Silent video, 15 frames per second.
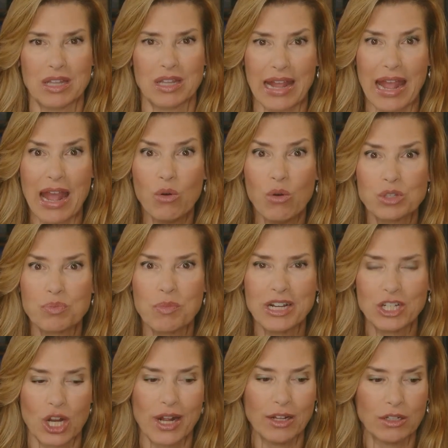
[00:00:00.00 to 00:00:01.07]
Like, how is my
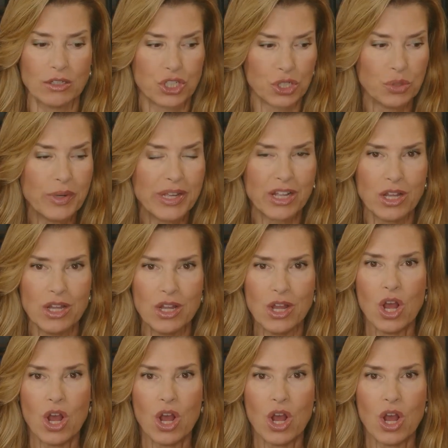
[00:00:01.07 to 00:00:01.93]
child doing